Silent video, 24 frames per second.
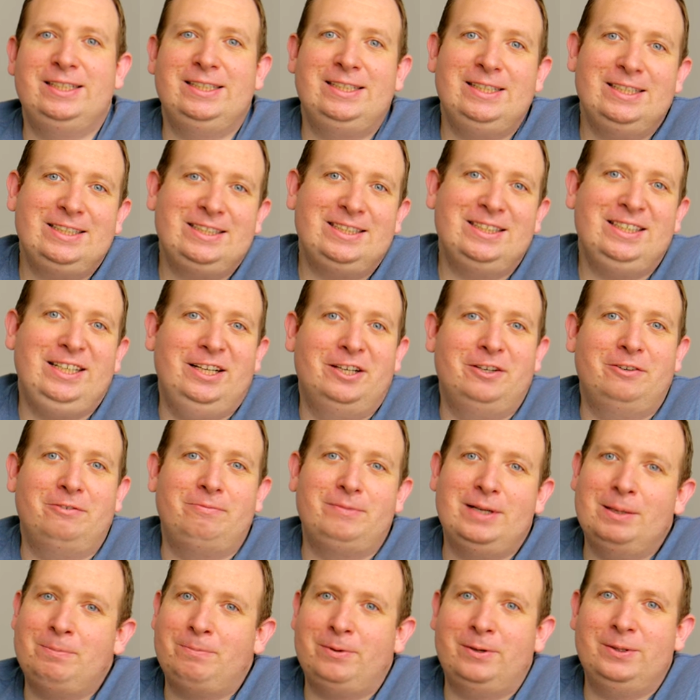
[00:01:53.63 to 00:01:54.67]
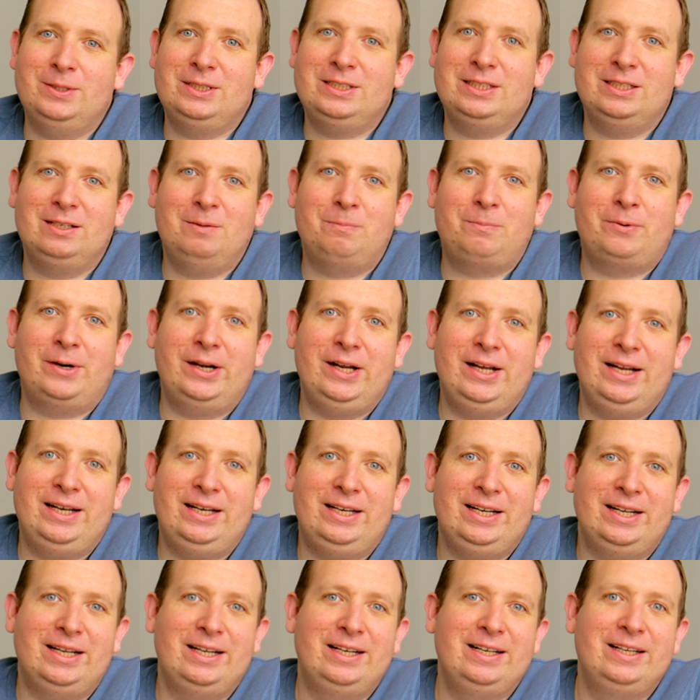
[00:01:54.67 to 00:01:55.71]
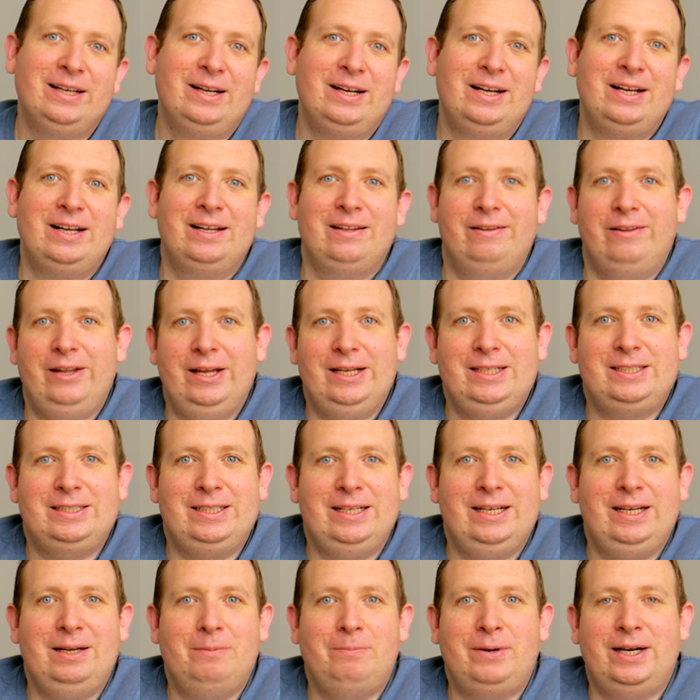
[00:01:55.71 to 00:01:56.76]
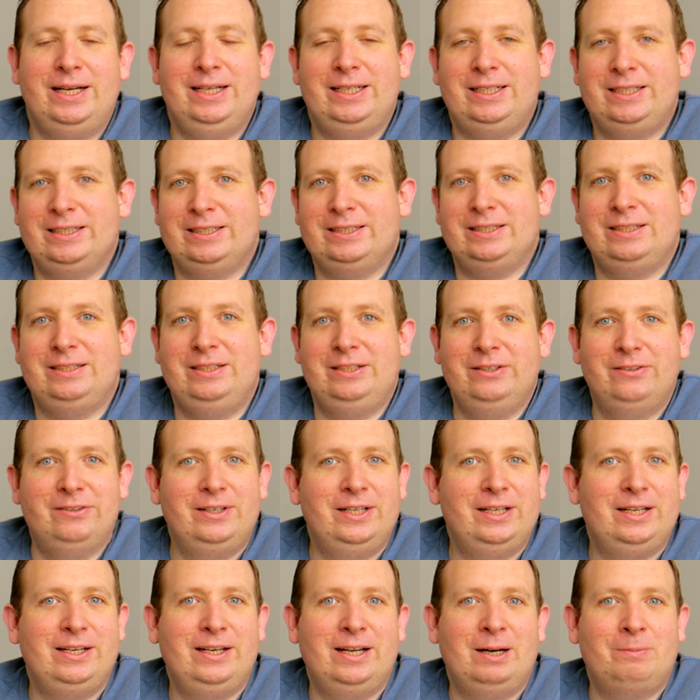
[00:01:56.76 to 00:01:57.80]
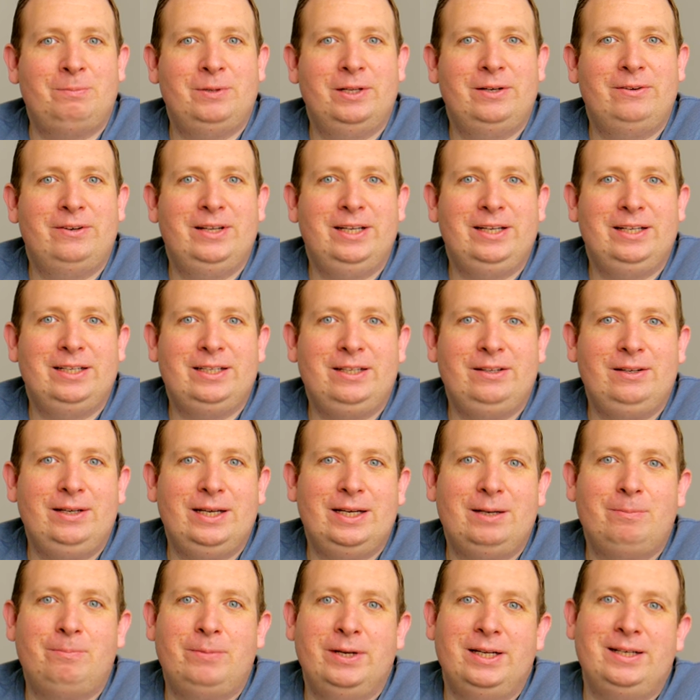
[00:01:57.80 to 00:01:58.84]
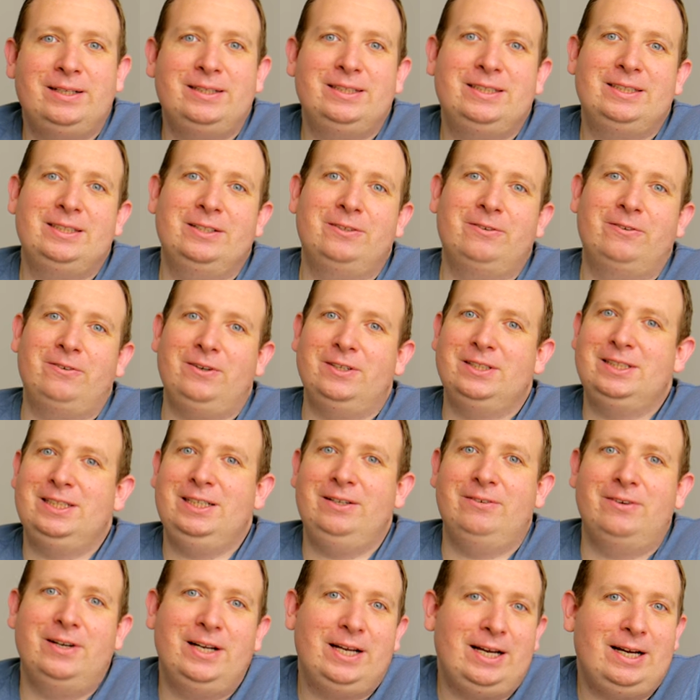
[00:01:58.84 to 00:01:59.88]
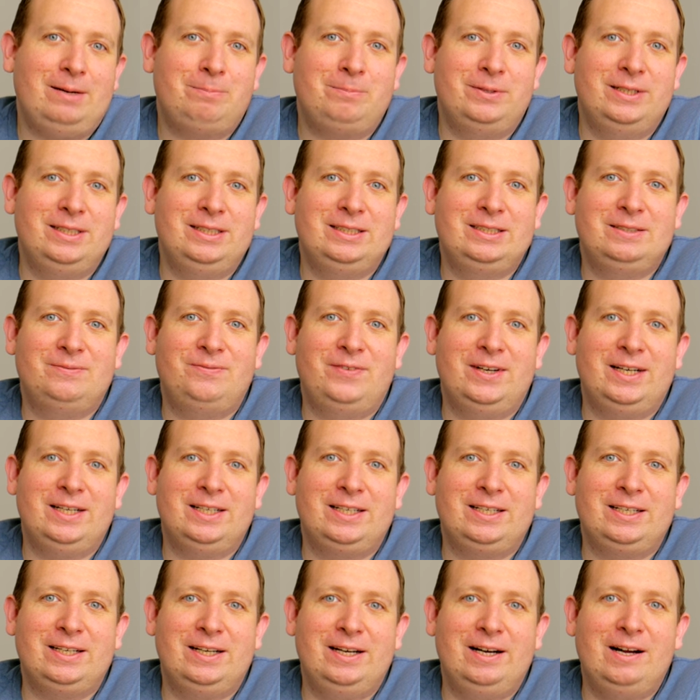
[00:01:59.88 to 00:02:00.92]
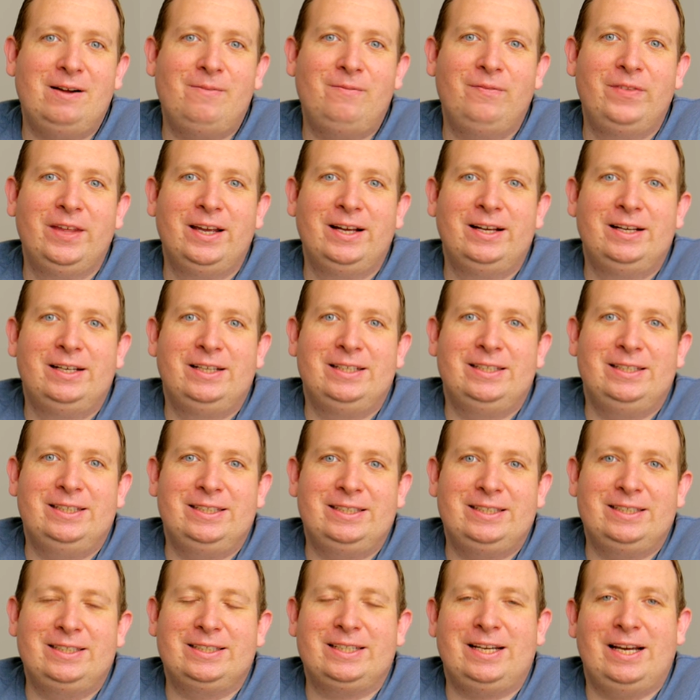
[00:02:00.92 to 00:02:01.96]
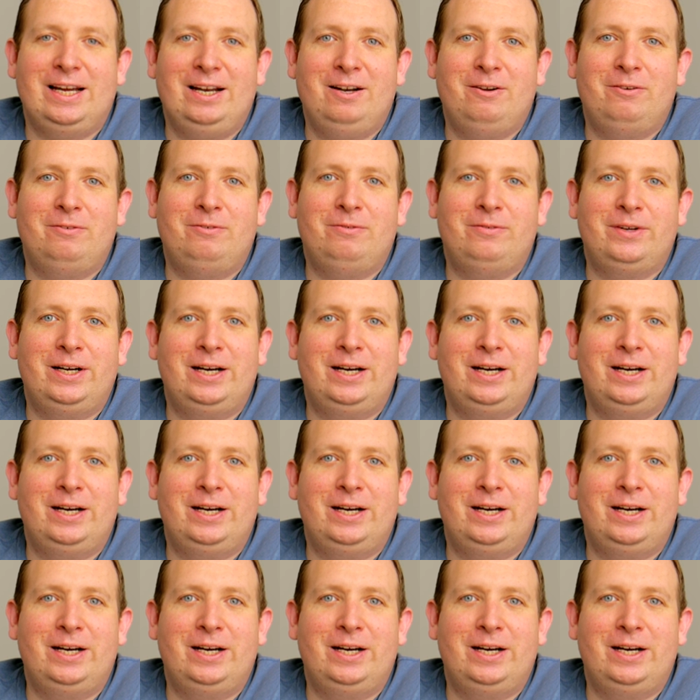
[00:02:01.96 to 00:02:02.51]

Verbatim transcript: This is the year of my personal brand, and they say by just doing it and uploading it, you get better. So we'll see what happens. But um, this is kind of